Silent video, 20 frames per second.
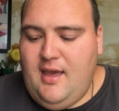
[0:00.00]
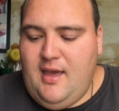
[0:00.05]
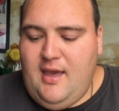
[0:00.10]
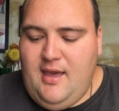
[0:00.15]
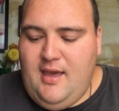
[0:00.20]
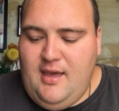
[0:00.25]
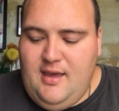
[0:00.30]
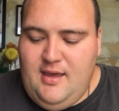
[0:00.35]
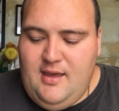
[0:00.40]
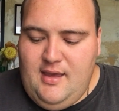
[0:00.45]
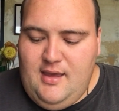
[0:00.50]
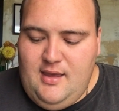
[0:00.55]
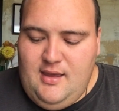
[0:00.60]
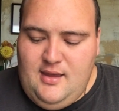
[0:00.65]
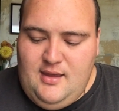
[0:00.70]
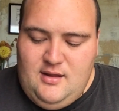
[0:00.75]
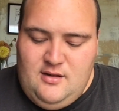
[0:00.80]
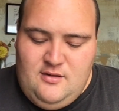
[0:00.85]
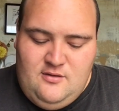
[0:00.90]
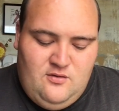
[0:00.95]

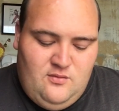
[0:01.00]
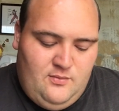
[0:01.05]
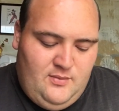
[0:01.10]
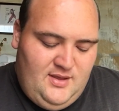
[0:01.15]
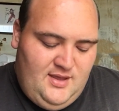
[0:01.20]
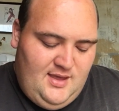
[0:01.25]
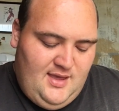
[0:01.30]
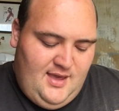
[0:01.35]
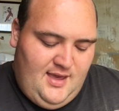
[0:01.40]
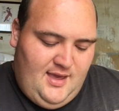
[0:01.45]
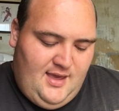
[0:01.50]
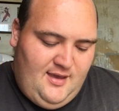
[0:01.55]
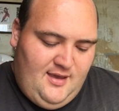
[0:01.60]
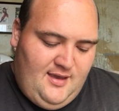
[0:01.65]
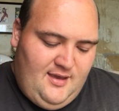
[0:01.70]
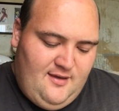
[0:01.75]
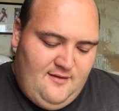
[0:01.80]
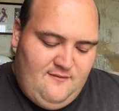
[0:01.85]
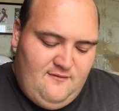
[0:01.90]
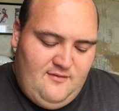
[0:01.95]
And we
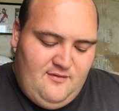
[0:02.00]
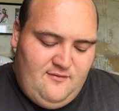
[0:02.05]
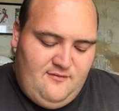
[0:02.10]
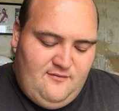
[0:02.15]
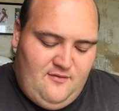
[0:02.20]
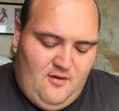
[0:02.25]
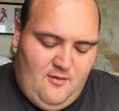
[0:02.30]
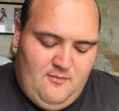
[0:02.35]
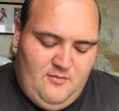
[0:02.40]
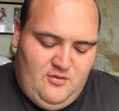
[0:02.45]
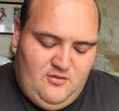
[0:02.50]
have from